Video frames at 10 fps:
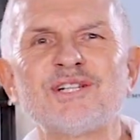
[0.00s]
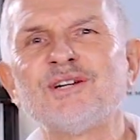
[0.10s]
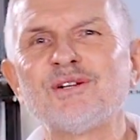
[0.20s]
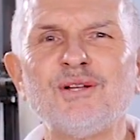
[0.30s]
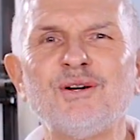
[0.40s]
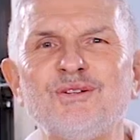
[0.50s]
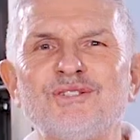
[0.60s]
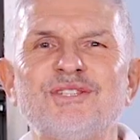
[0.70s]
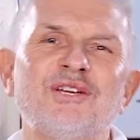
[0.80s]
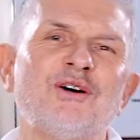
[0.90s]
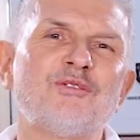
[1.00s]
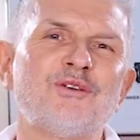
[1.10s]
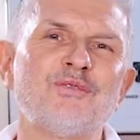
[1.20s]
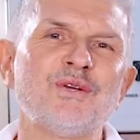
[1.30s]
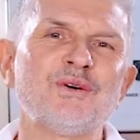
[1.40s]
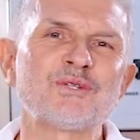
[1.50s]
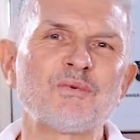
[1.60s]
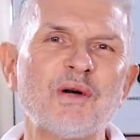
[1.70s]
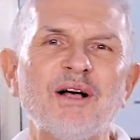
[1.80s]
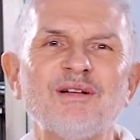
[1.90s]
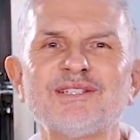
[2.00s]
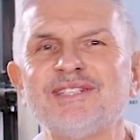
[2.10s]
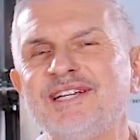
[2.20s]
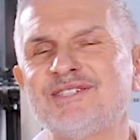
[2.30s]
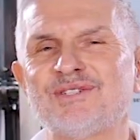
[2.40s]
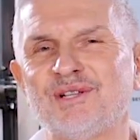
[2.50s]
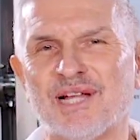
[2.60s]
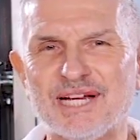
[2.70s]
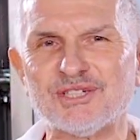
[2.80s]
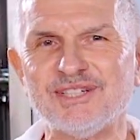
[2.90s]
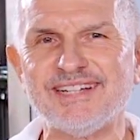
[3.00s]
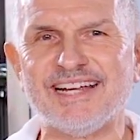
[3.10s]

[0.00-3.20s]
concludes the overview as well as the installation